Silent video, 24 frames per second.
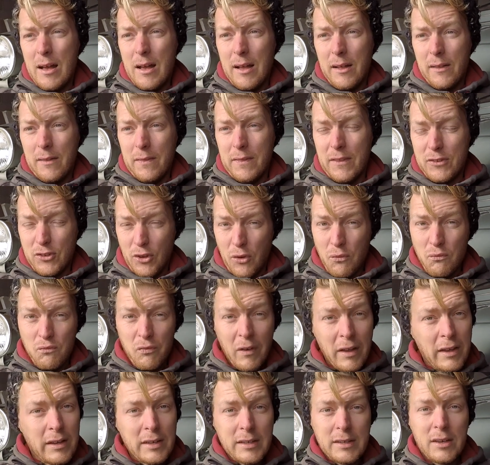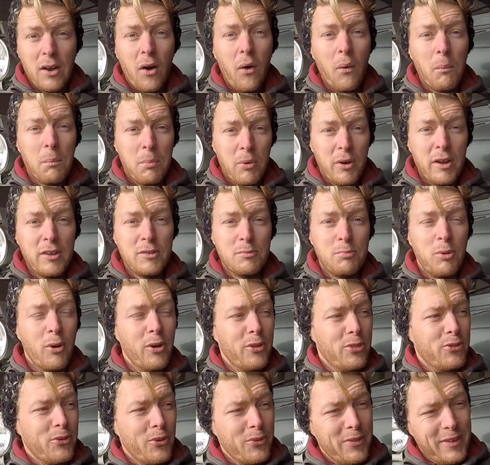There's a really cold breeze blowing
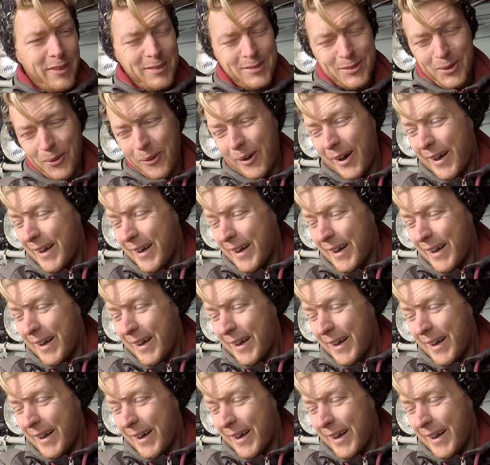through this door.